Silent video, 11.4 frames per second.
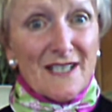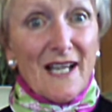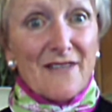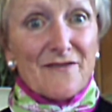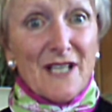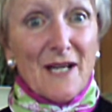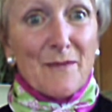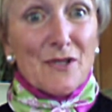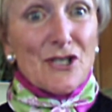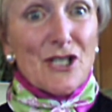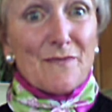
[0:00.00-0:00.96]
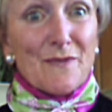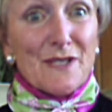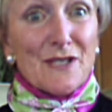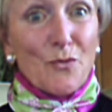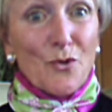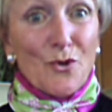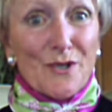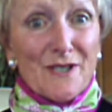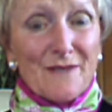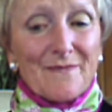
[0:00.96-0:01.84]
Lifetime Achievement Award.